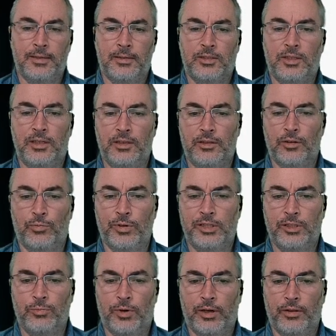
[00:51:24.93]
See, the
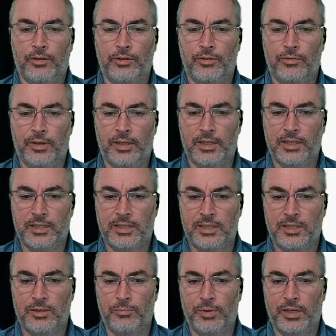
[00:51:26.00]
reason why they're doing this
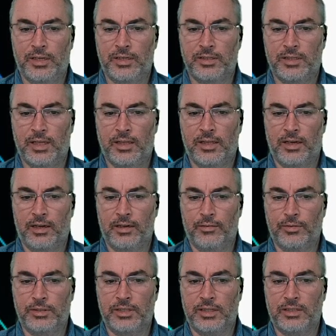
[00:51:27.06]
isn't because they thought it
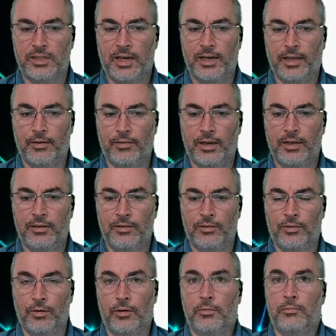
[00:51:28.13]
was exciting, right?
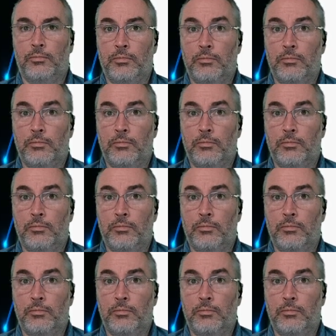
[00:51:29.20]
Or,